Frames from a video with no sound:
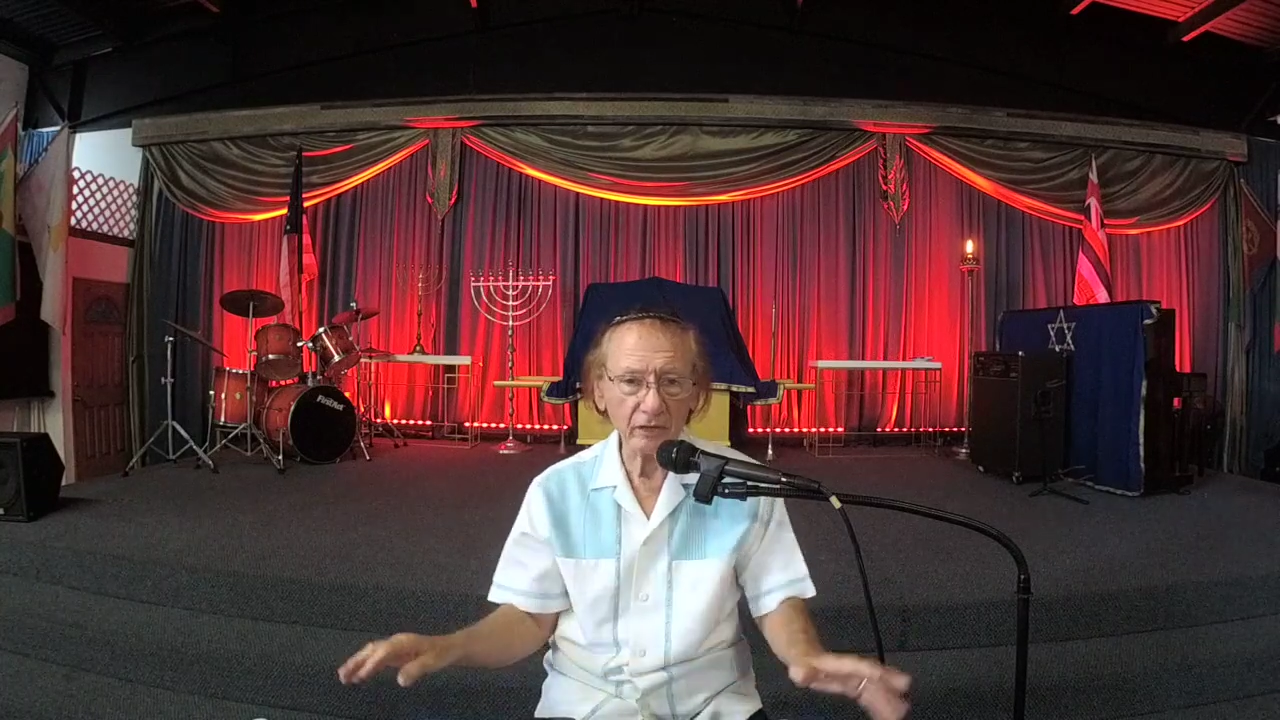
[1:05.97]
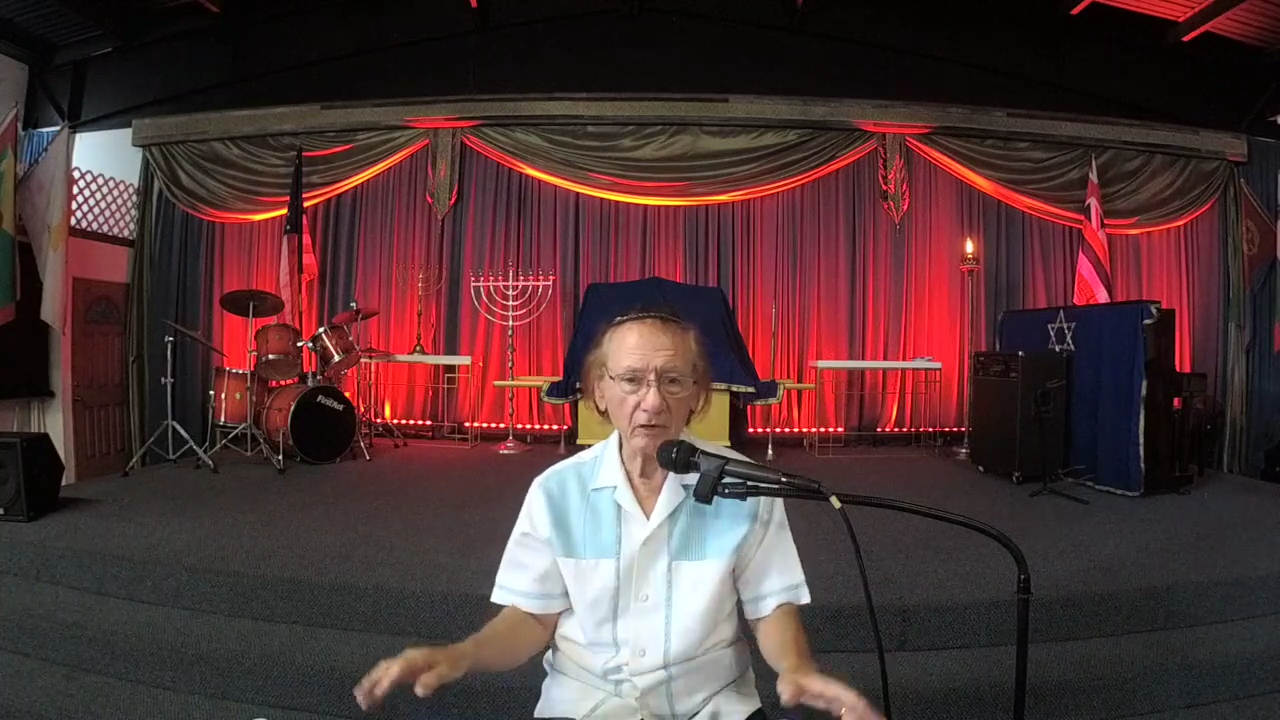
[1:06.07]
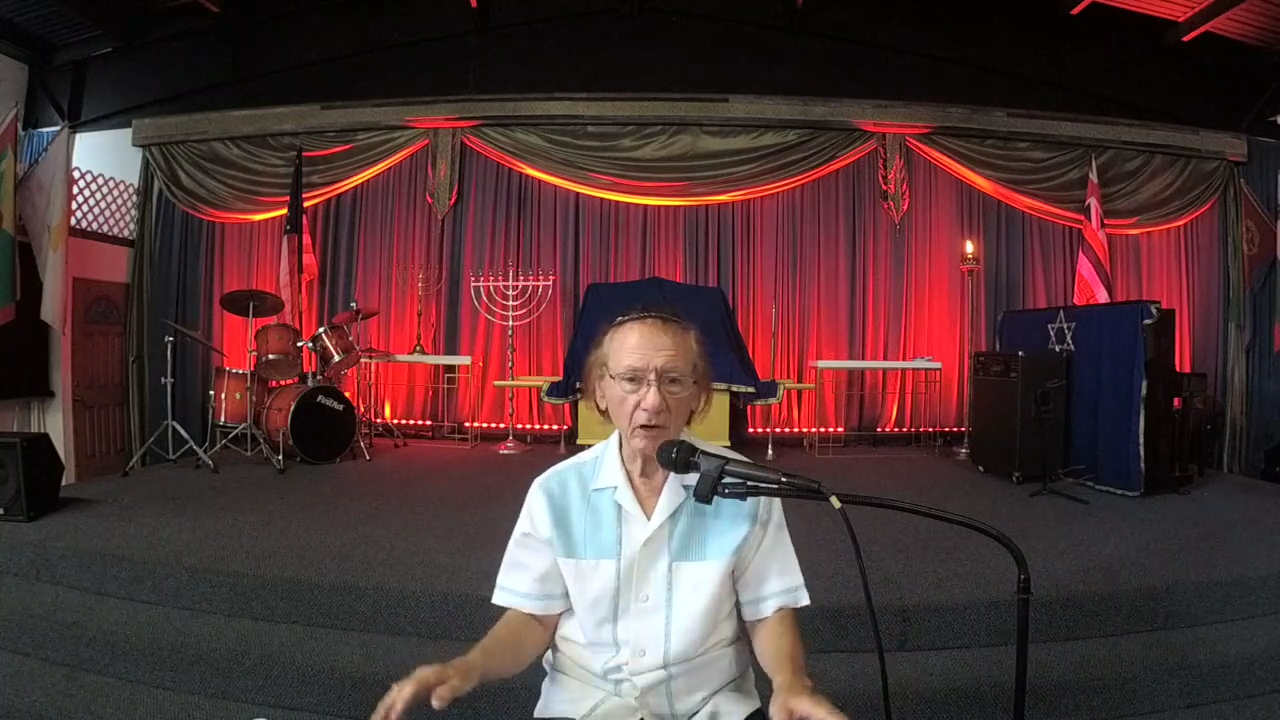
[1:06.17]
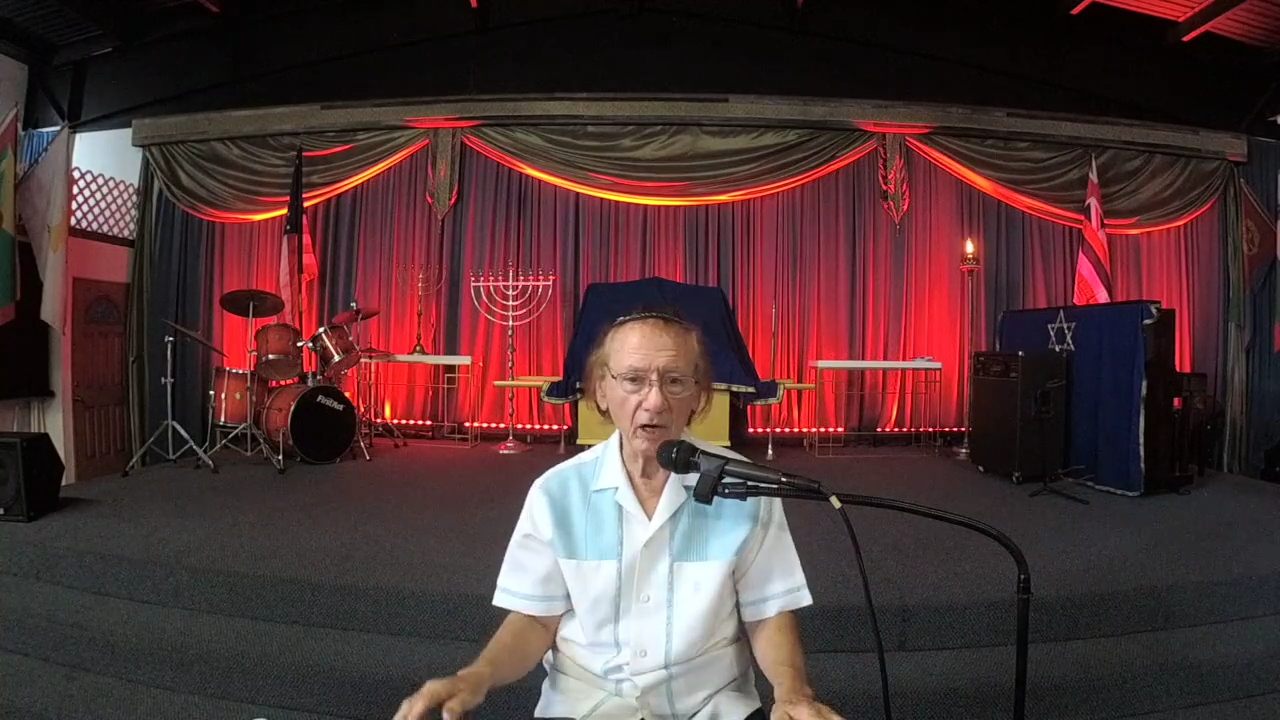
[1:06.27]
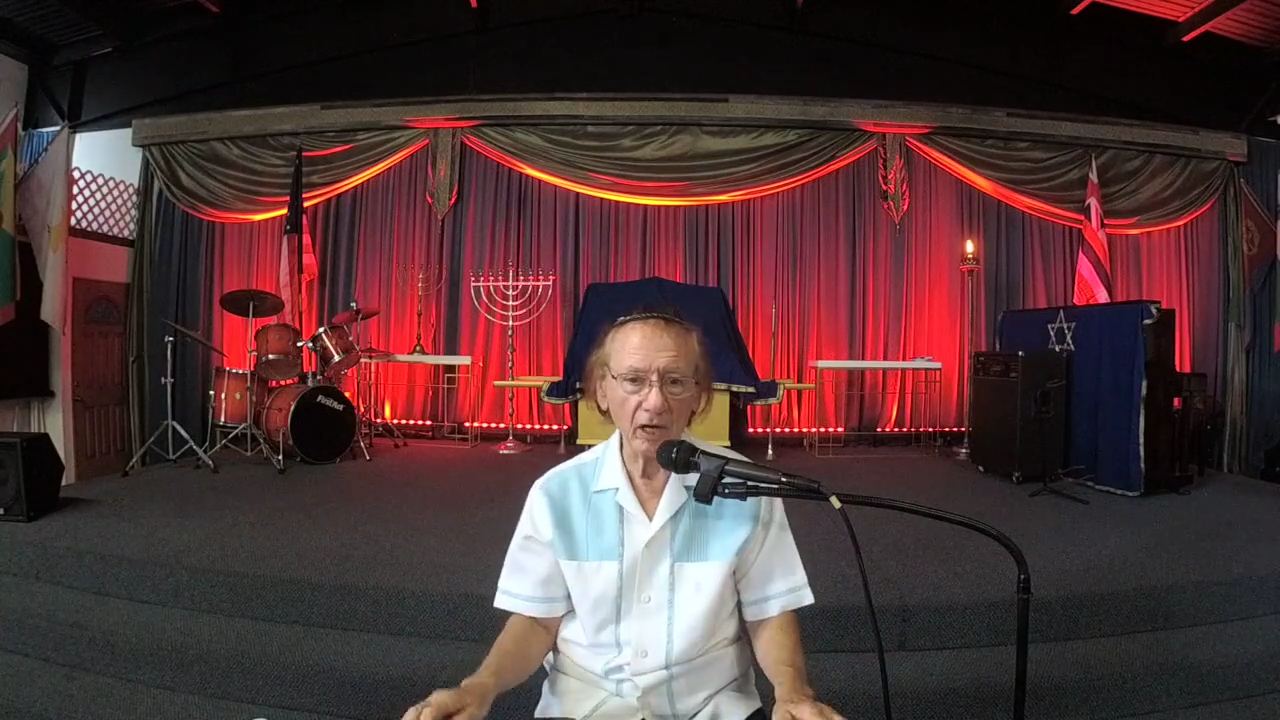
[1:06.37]

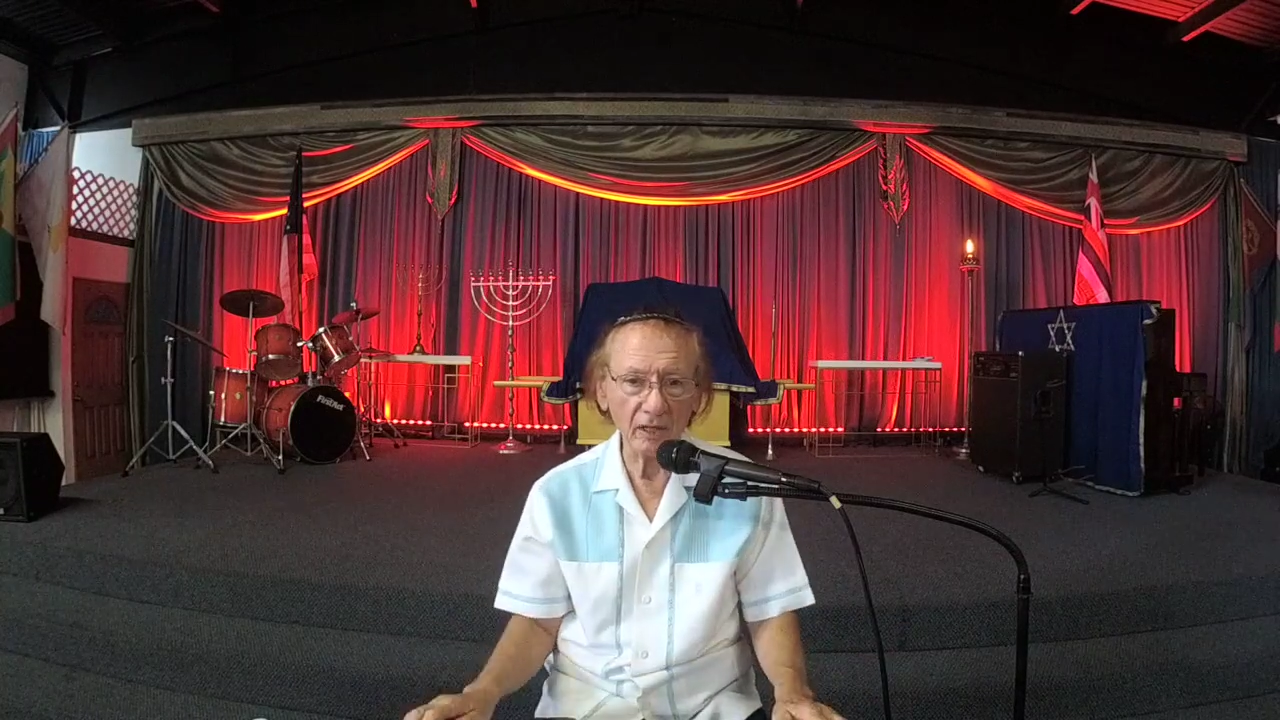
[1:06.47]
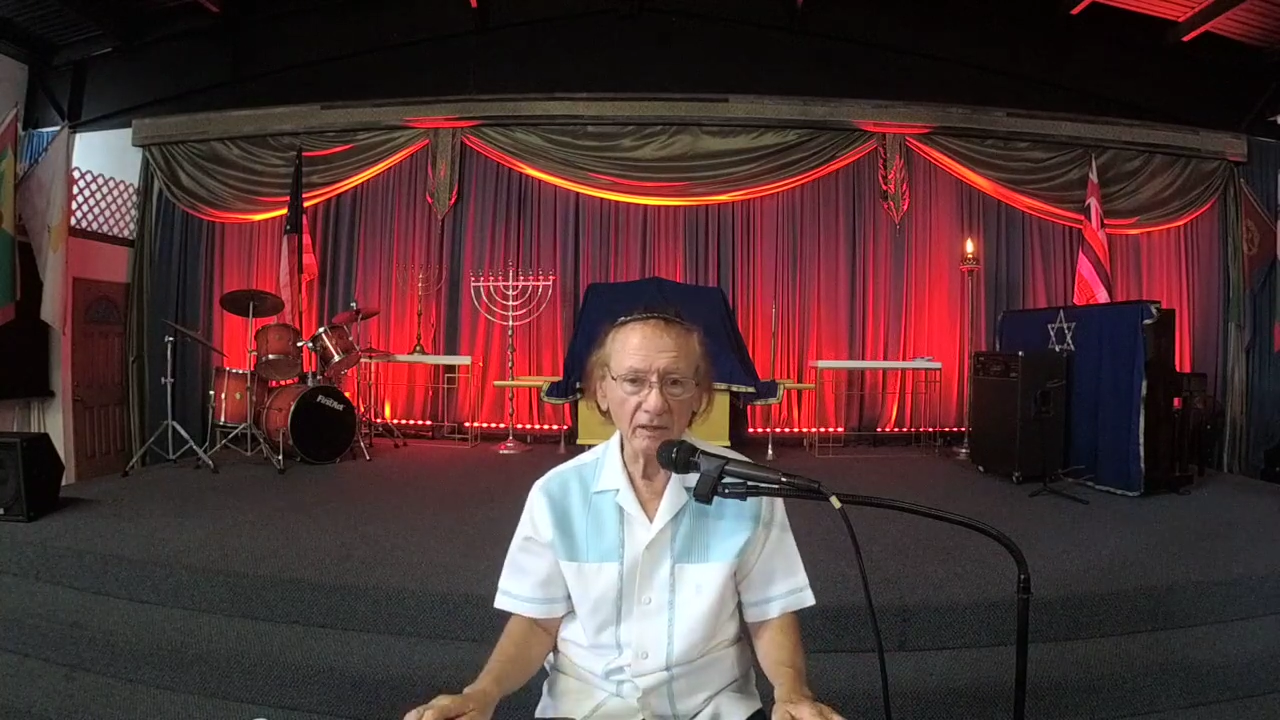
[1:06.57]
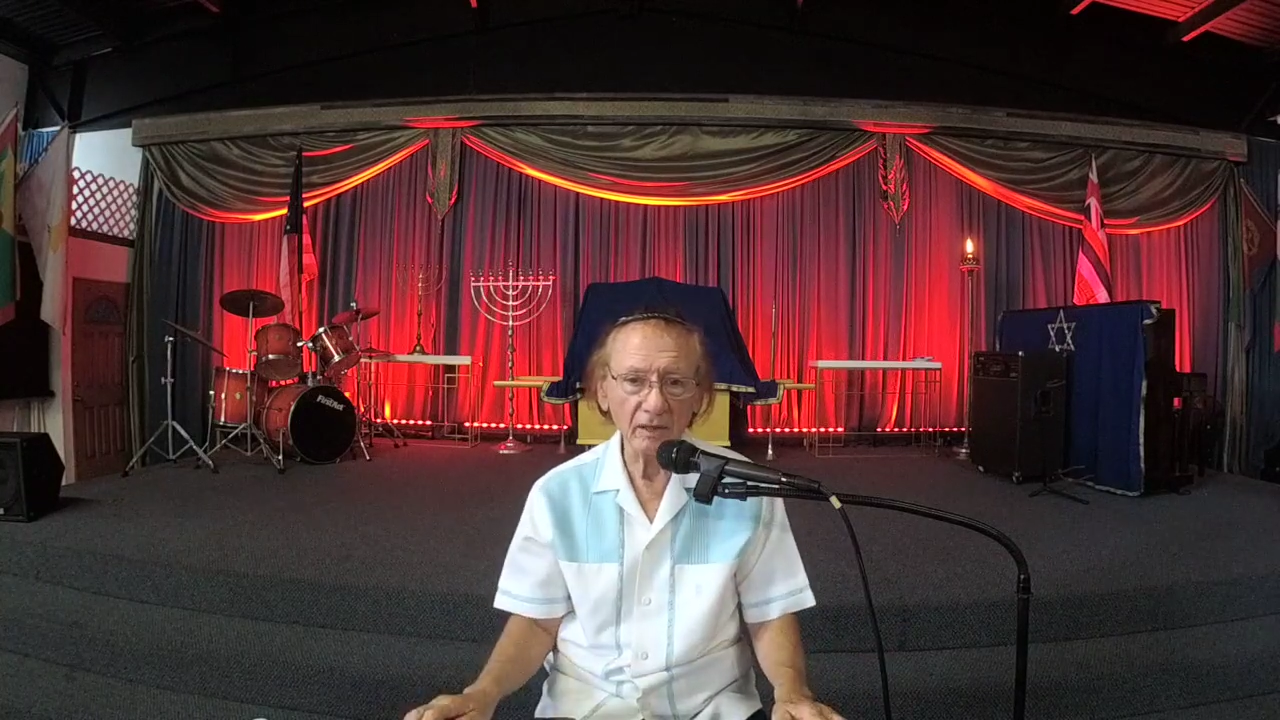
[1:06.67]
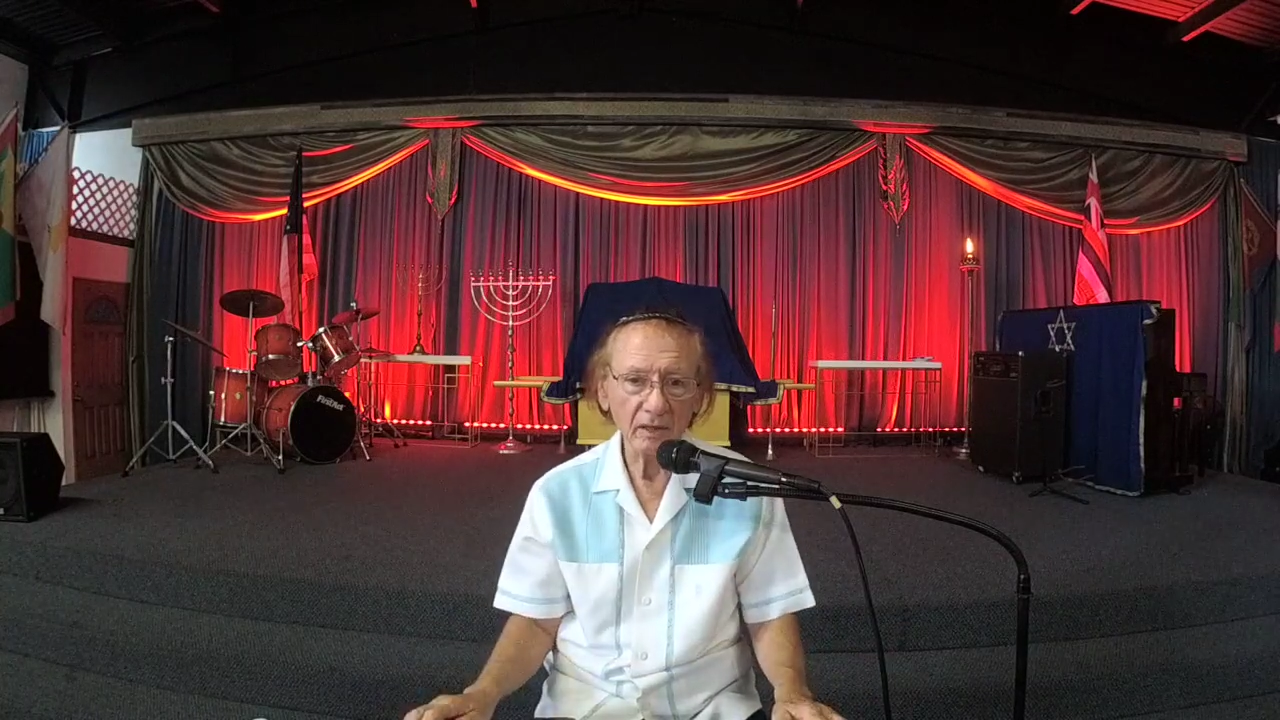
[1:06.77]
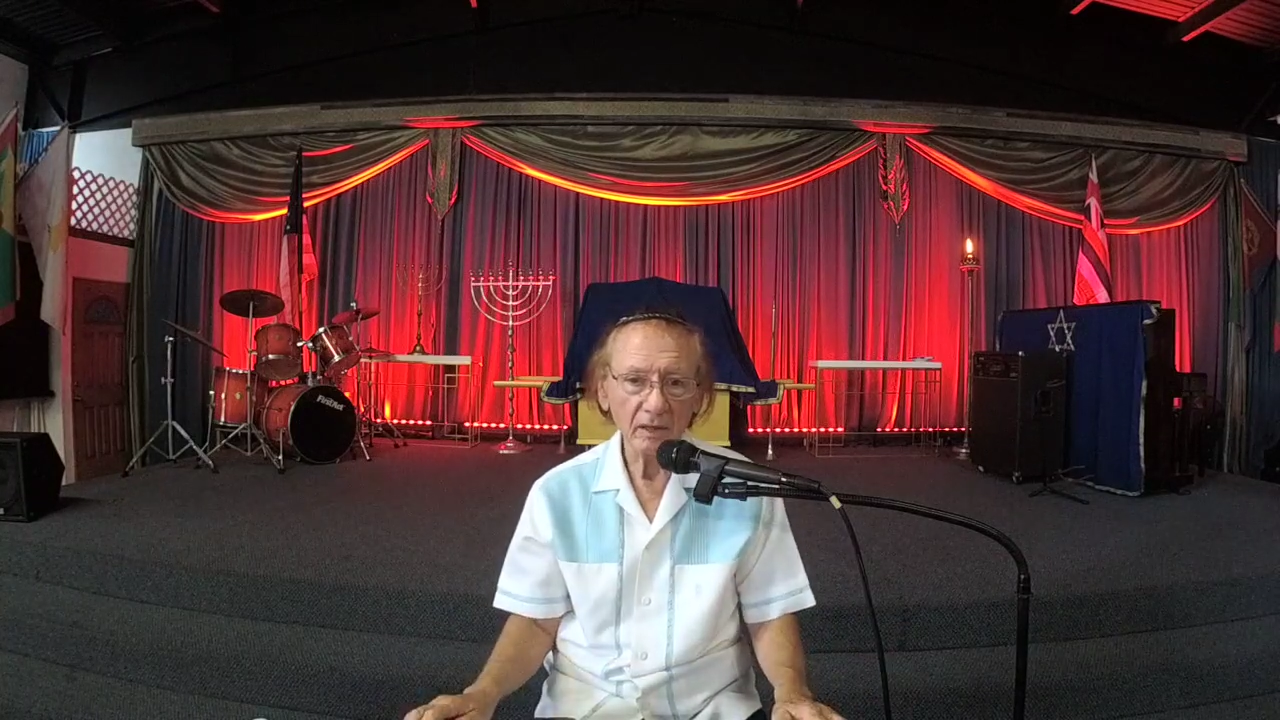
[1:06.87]
God